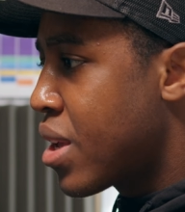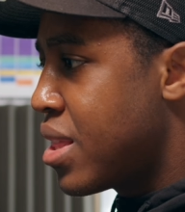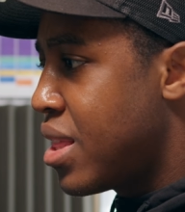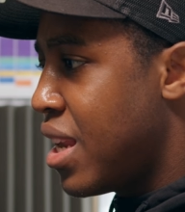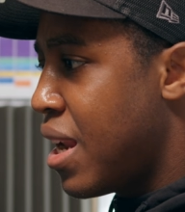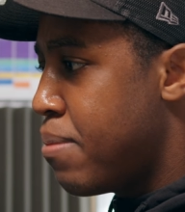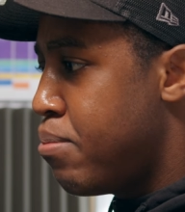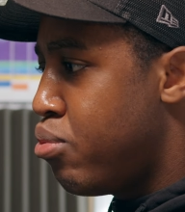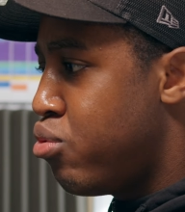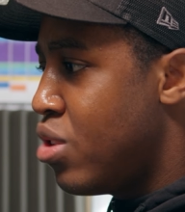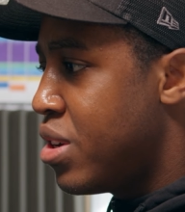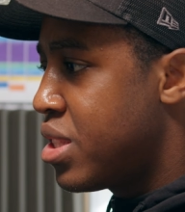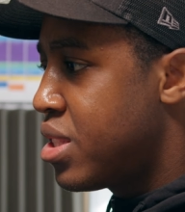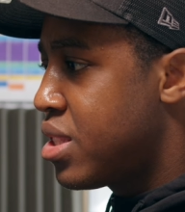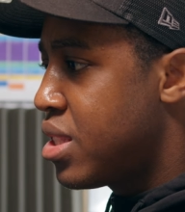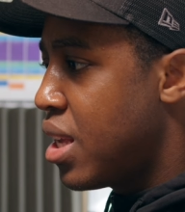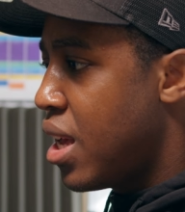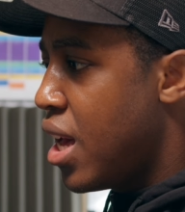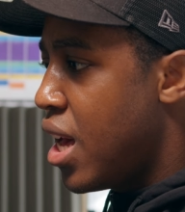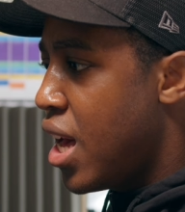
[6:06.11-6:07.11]
Then I
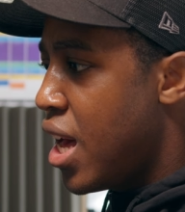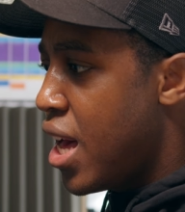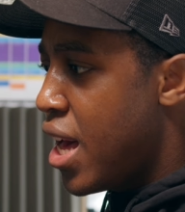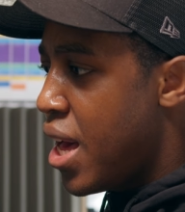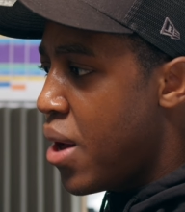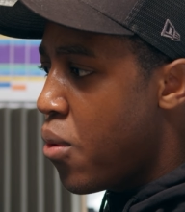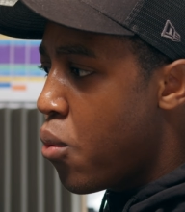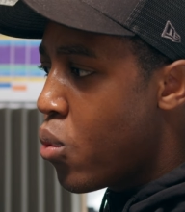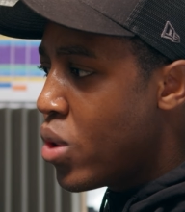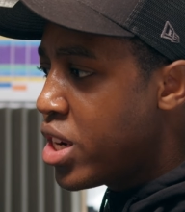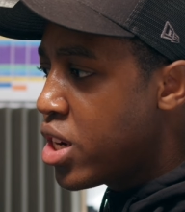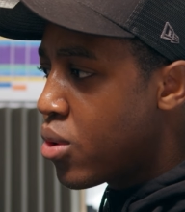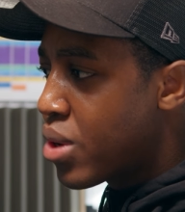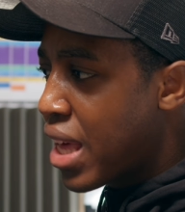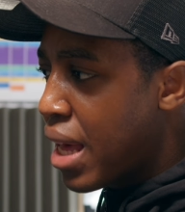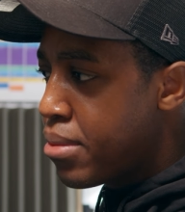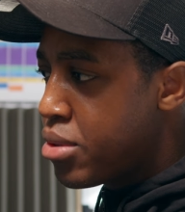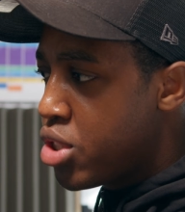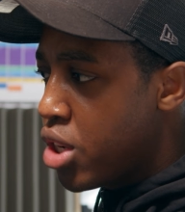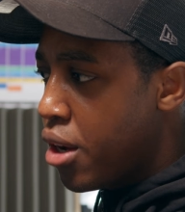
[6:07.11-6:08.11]
press window
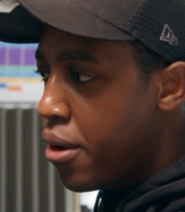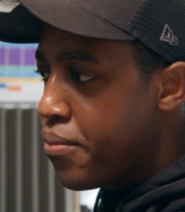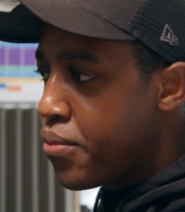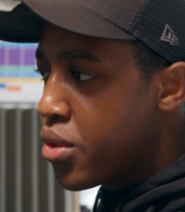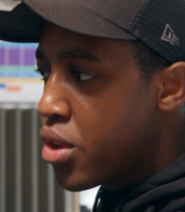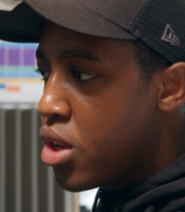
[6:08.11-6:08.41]
capture.